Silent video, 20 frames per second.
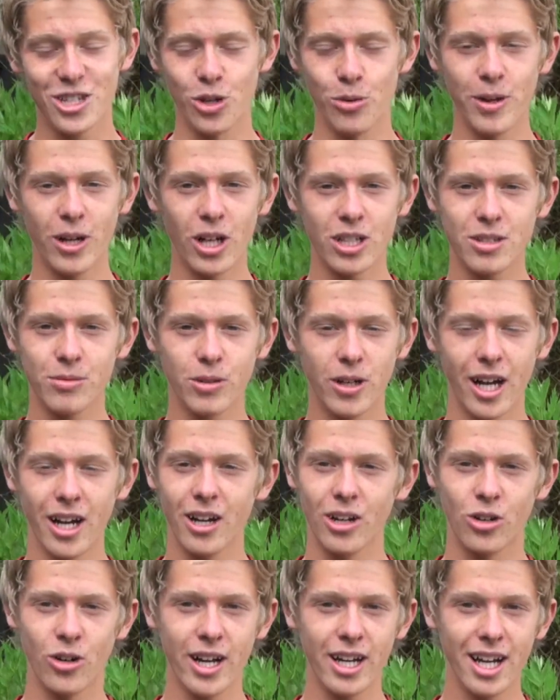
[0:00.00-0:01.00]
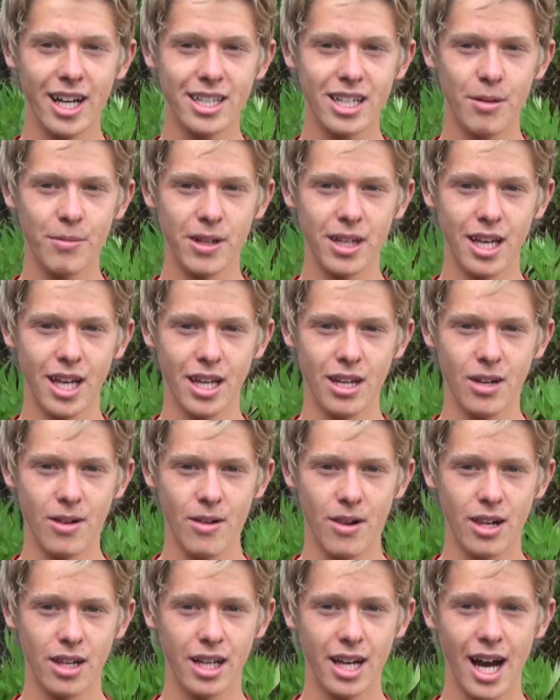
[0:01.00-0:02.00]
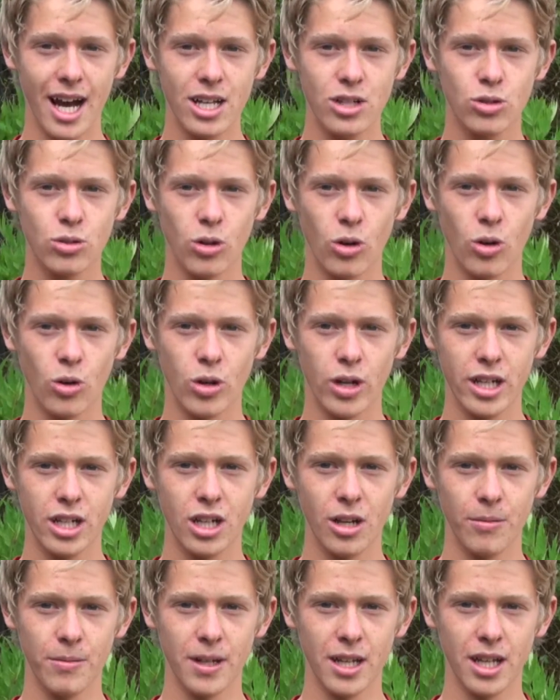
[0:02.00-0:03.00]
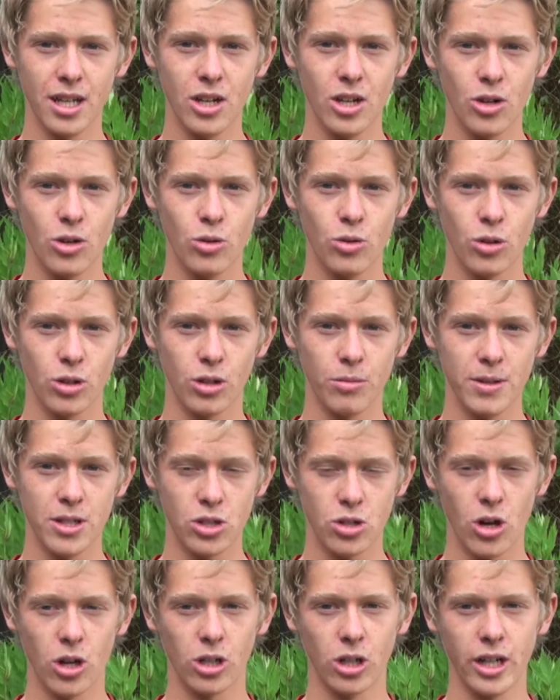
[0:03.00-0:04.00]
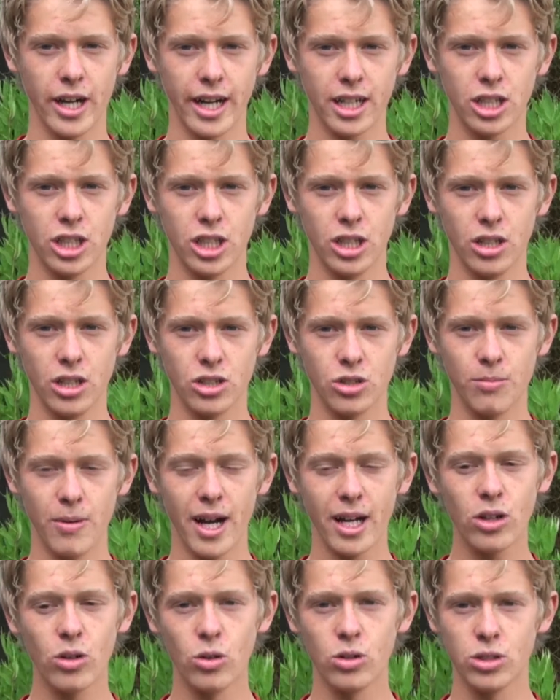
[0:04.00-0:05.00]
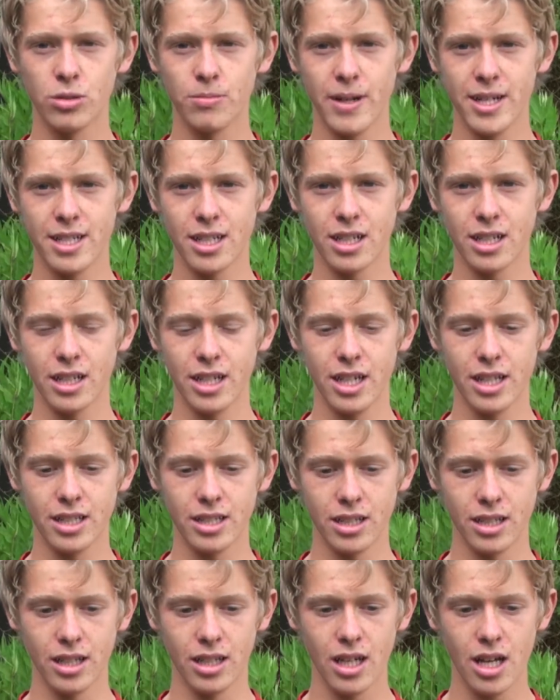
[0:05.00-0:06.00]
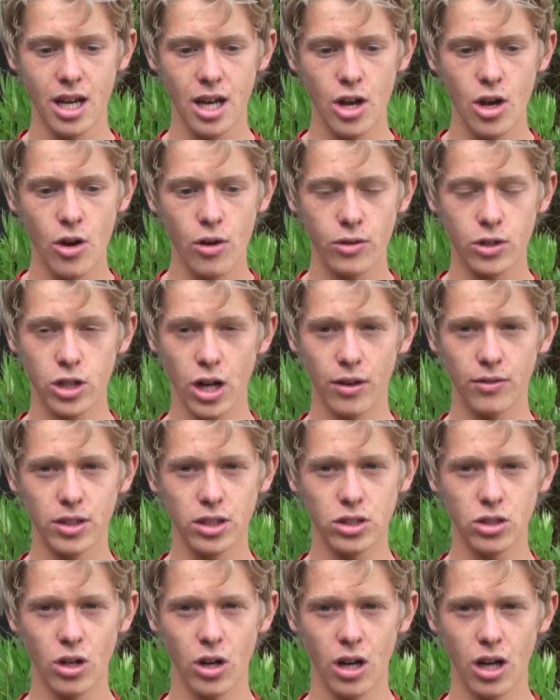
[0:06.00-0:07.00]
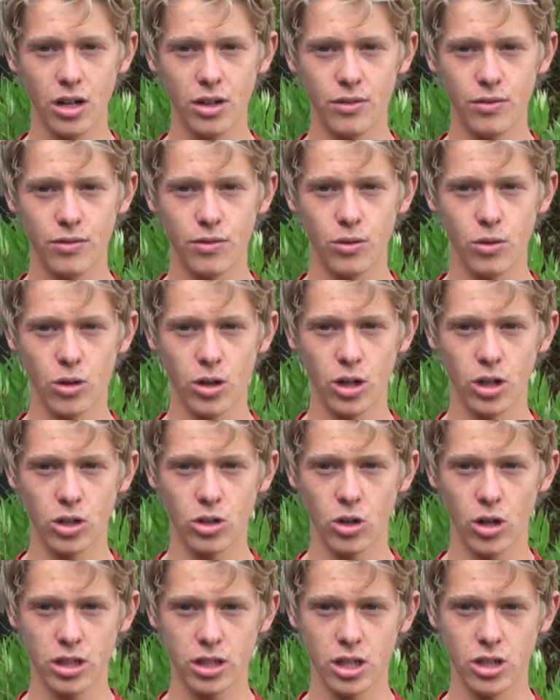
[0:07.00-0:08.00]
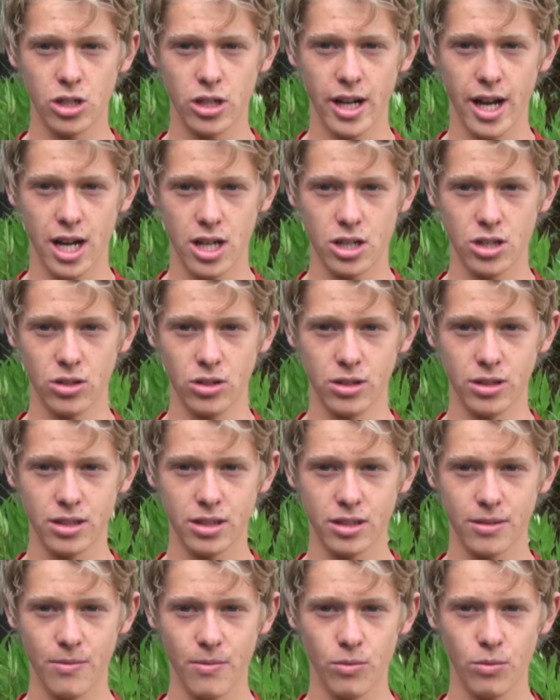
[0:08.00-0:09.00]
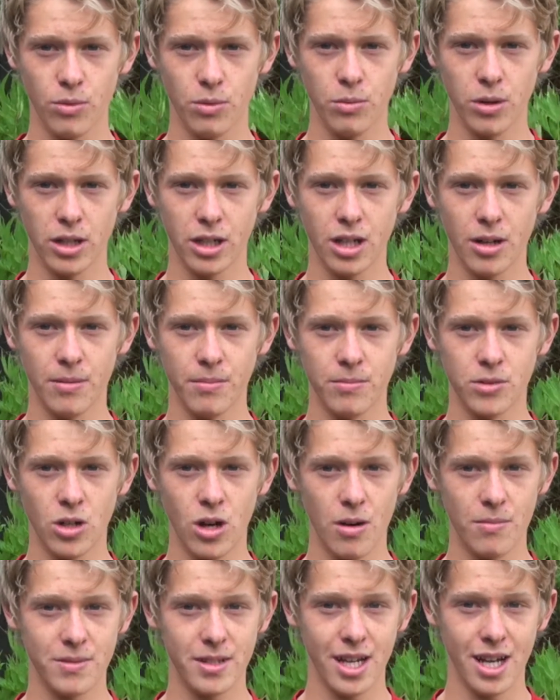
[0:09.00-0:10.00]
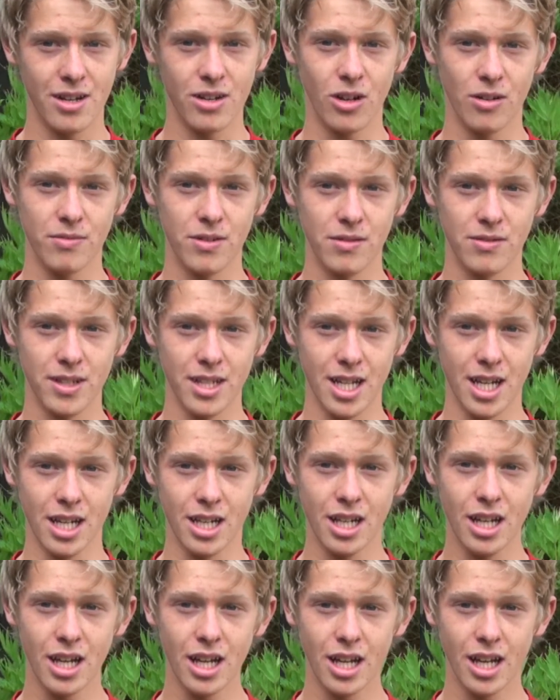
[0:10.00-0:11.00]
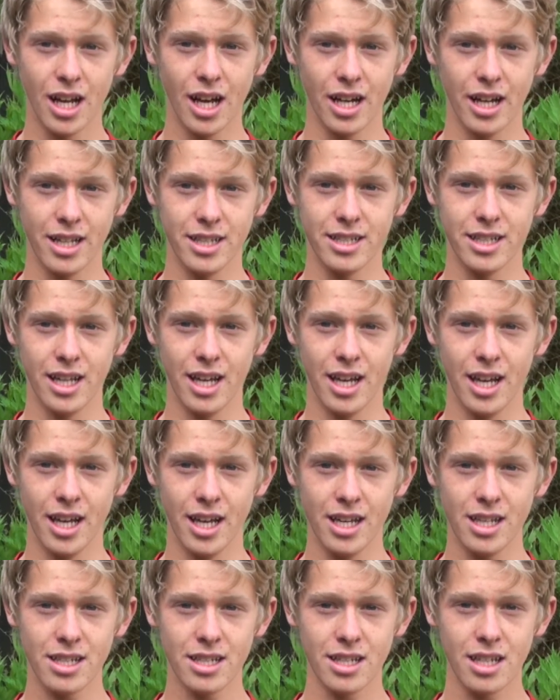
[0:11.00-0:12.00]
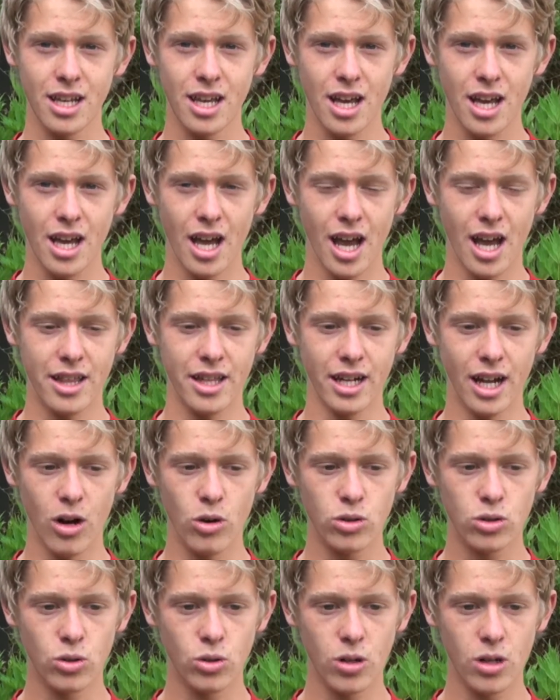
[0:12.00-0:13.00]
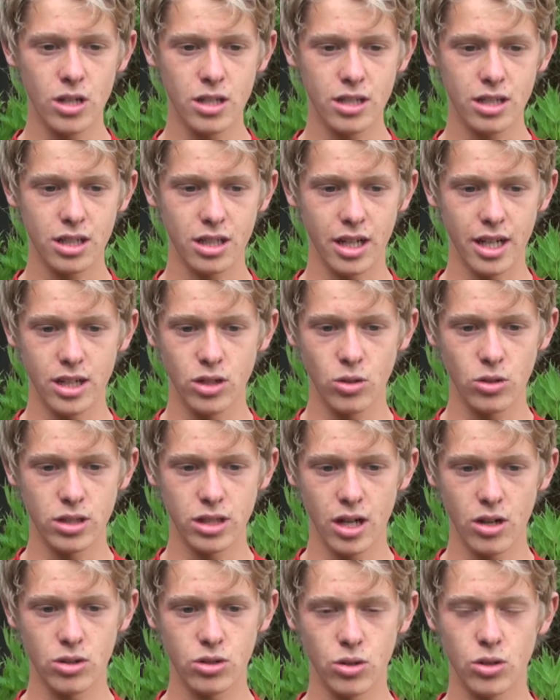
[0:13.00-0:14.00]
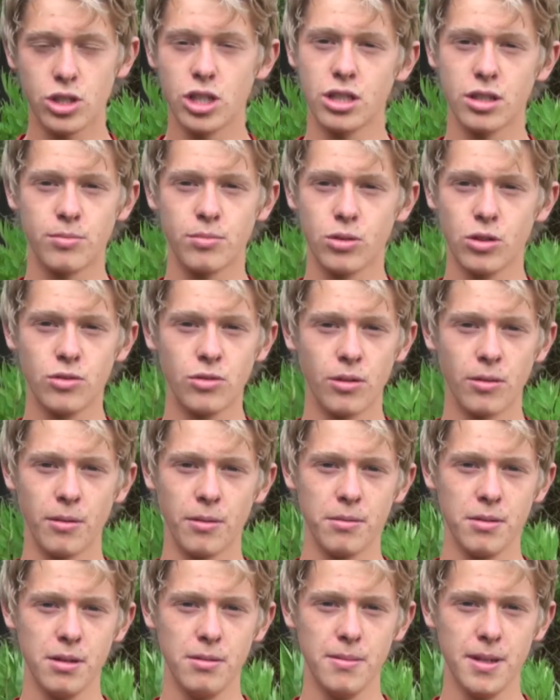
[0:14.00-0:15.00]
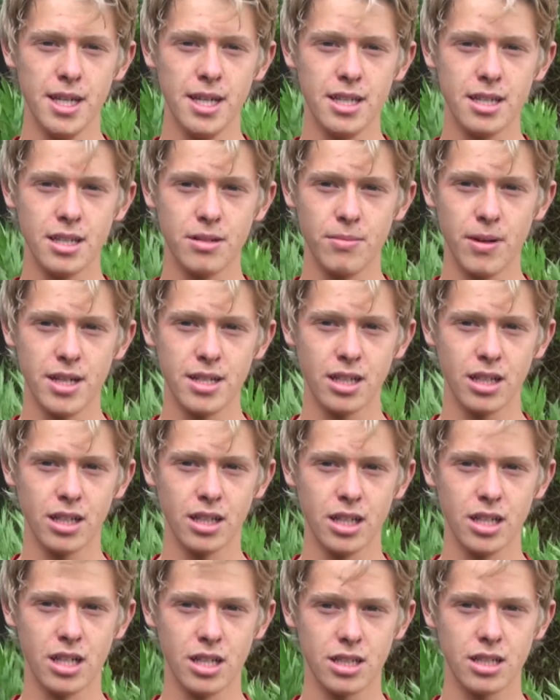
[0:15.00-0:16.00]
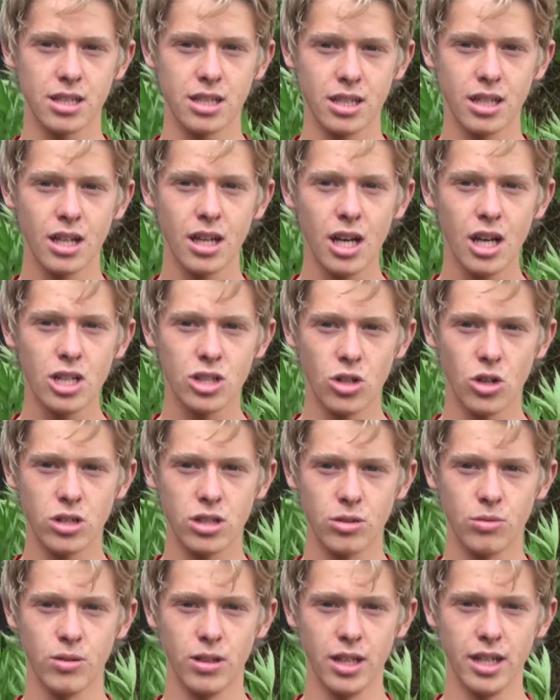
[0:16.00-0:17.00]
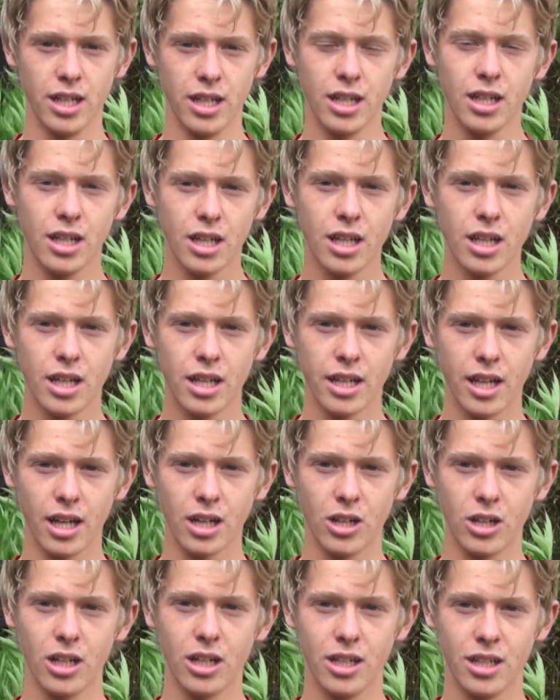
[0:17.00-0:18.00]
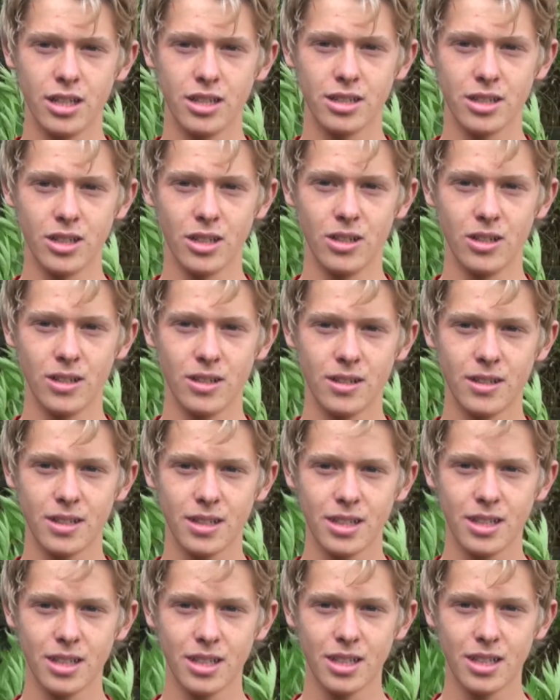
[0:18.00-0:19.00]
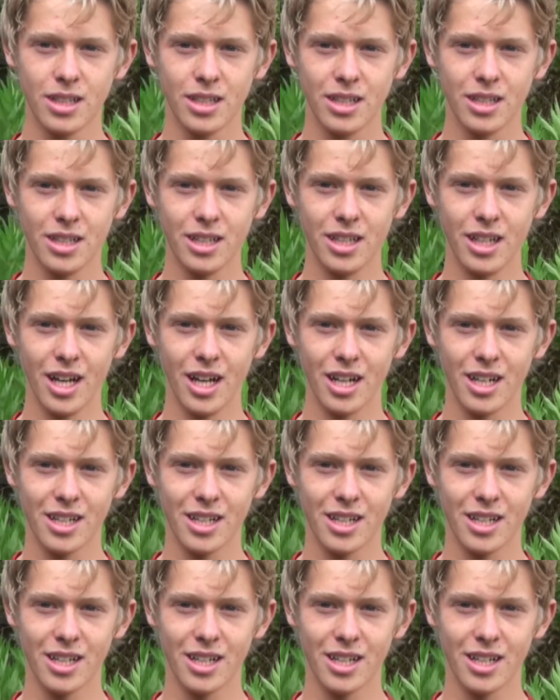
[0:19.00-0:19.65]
So we got some great guys coming in, guys who are already coming in who are going to be stronger next year. So my goals are basically to traveling squad for cross country nationals. We want to come top 10, top 15 at NCAAs. And then outdoors, indoors and outdoors, just improve on my PBs and basically just start to really get good. So, yeah.